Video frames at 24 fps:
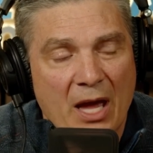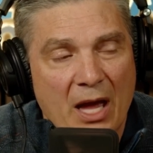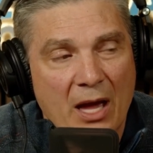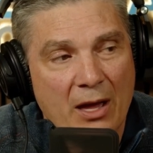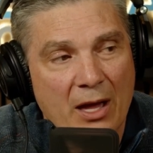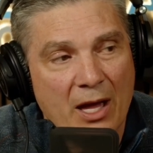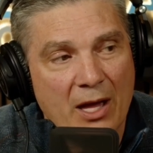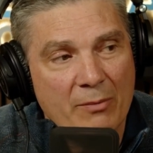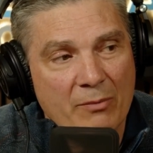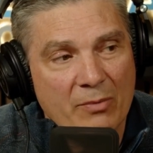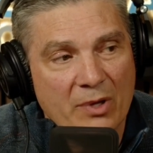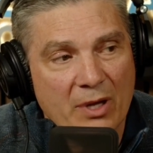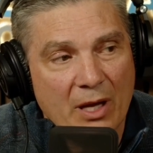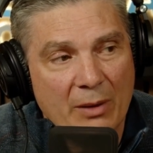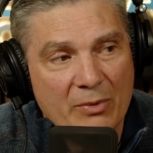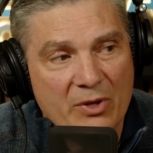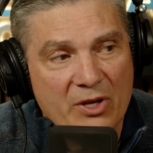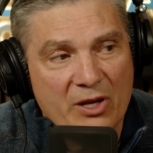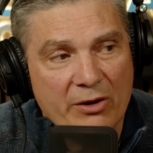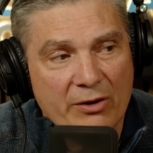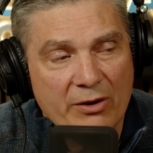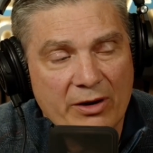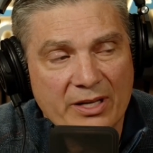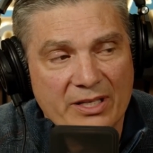I'm
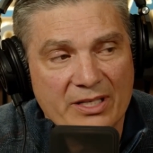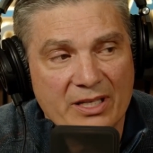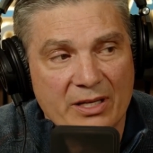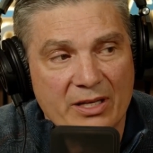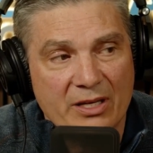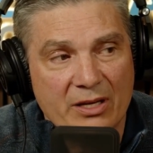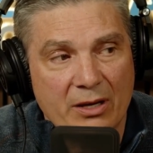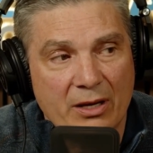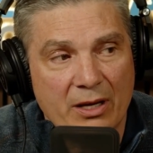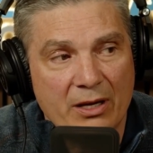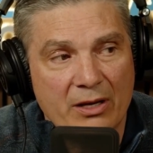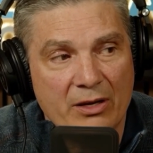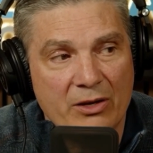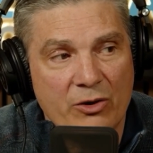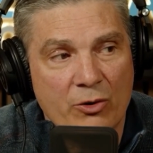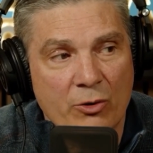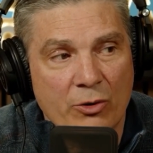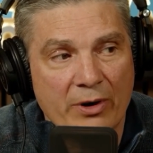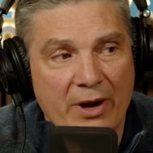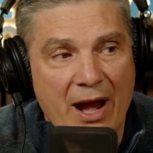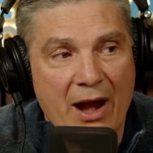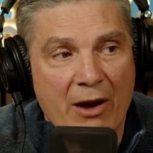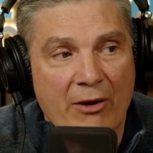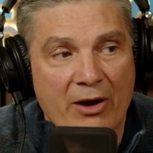curious in
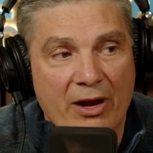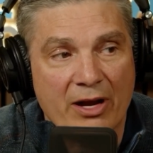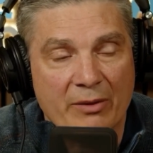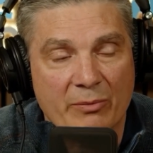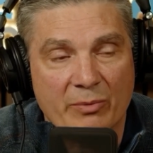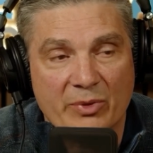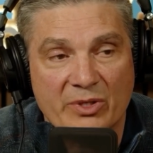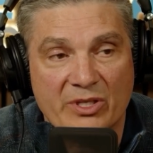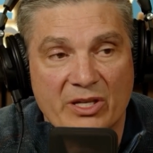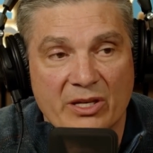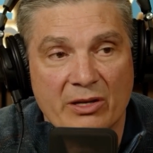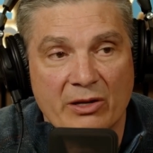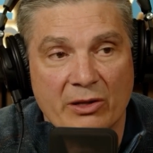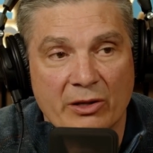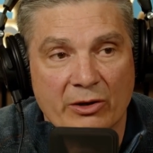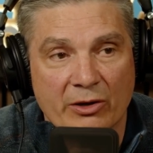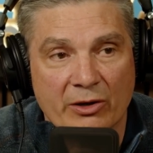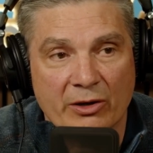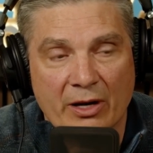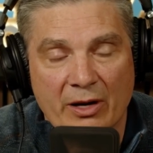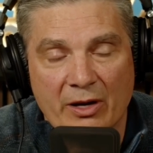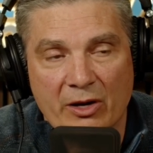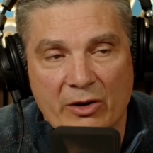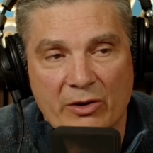your area in particular,
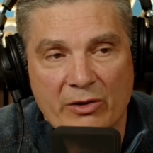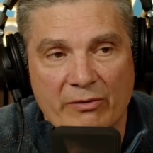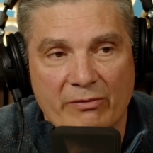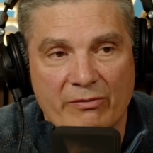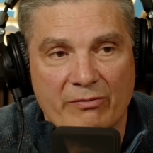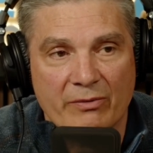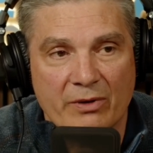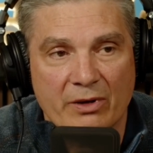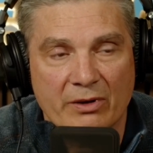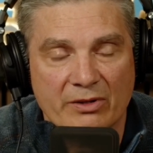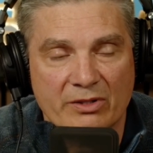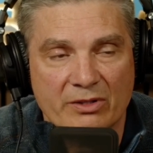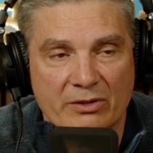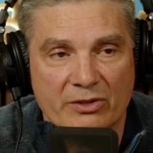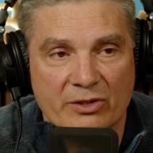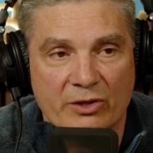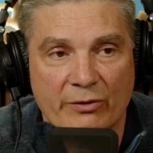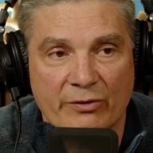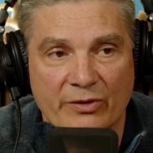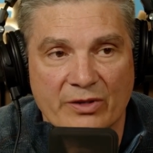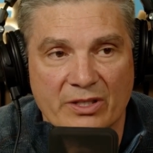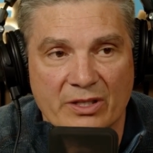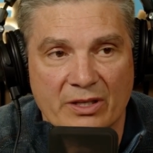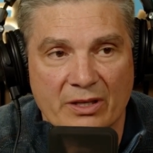and I know you're
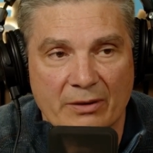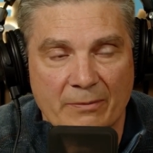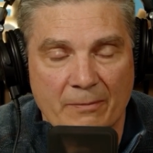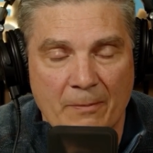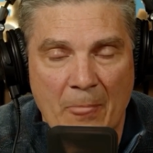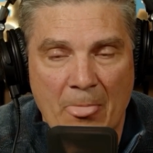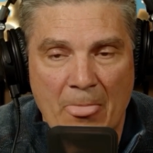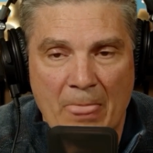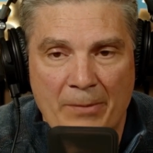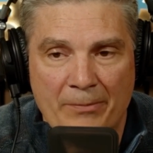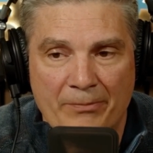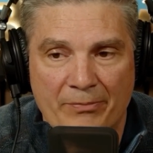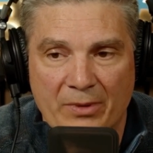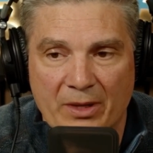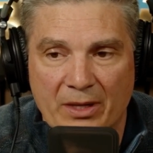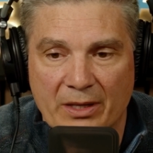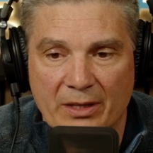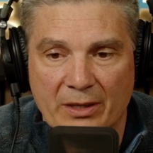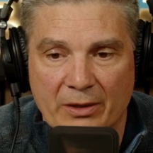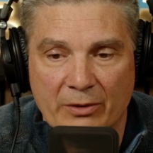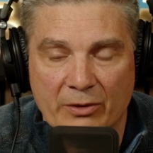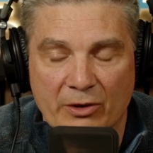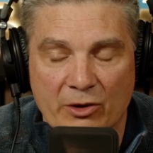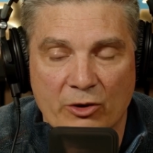servicing
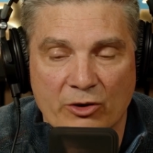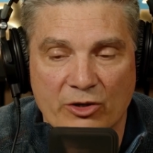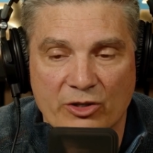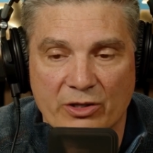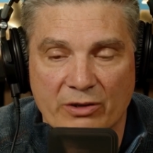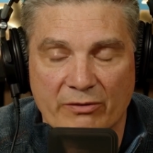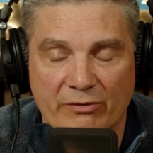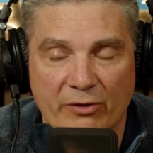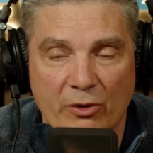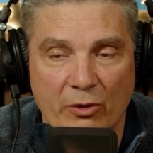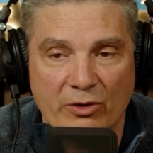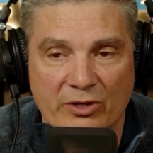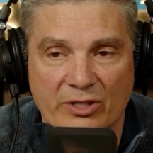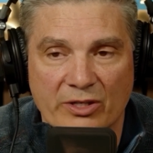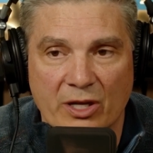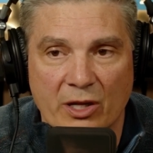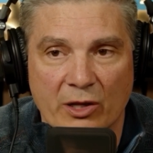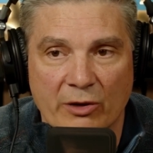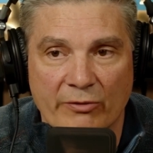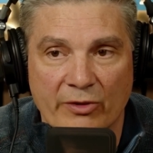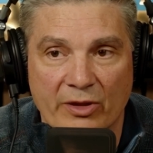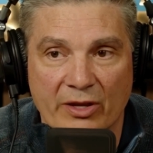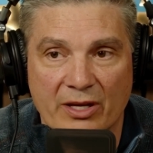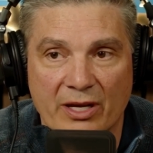or coaching folks all
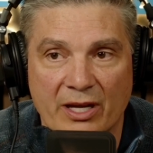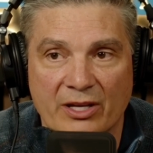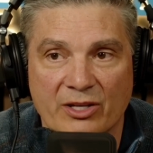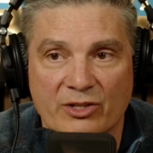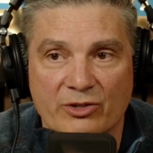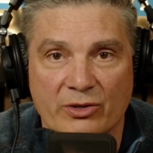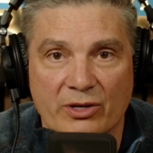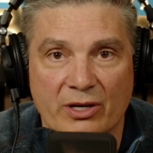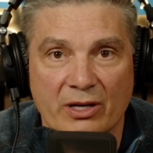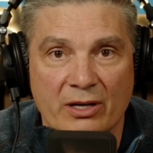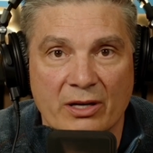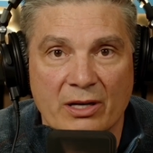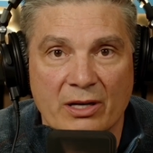over the country,